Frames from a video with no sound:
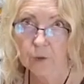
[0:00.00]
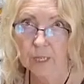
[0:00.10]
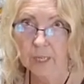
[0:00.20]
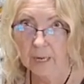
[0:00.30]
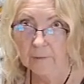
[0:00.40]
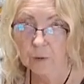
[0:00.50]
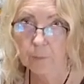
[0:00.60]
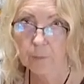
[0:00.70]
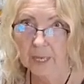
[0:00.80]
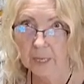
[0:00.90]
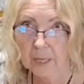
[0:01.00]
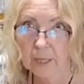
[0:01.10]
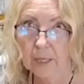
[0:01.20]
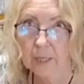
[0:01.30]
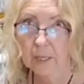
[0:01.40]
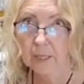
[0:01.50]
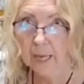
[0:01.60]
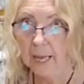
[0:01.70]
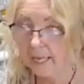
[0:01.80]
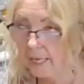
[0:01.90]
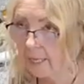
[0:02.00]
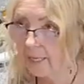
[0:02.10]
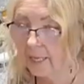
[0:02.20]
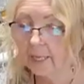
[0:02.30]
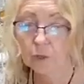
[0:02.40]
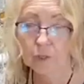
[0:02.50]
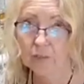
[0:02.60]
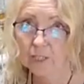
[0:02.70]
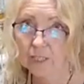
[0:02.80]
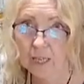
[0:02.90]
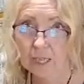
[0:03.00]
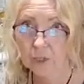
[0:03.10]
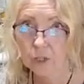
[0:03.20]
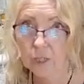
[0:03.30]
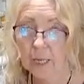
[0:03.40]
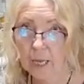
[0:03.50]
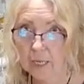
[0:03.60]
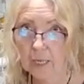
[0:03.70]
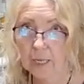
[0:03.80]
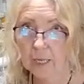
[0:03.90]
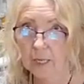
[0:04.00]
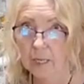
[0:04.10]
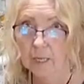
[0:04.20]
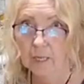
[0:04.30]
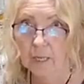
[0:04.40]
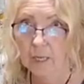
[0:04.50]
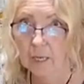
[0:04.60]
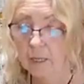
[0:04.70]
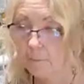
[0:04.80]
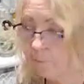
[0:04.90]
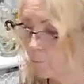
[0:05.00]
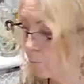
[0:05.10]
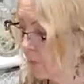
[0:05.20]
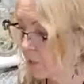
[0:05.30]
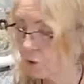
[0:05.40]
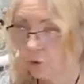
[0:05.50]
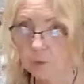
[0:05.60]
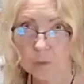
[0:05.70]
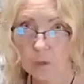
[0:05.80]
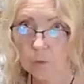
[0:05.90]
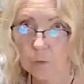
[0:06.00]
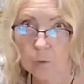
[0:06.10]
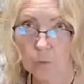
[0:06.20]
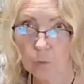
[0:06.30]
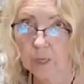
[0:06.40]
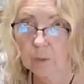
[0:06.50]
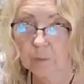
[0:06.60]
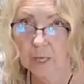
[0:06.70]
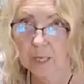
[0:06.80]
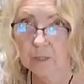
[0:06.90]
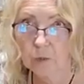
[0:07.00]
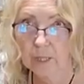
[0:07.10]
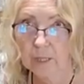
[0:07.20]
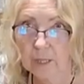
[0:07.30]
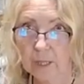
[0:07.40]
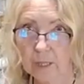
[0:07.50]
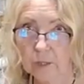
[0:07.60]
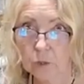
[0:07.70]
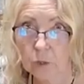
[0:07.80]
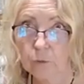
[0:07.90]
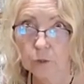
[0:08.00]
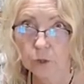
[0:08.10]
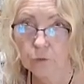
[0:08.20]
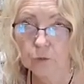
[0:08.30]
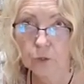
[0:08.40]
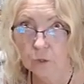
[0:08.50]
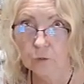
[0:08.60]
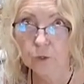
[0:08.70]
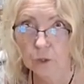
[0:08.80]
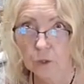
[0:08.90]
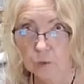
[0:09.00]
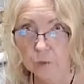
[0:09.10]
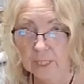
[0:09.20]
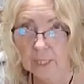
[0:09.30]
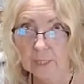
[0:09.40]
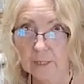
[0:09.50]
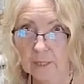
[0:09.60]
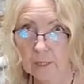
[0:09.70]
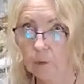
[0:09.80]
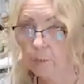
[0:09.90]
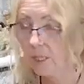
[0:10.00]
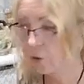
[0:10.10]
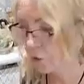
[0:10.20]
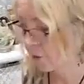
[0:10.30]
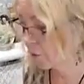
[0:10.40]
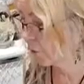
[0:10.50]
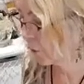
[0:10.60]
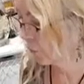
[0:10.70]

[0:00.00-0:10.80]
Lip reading: never pick anything or even touch any mushroom or wild plant or anything unless you know for sure what it is. So make sure that you know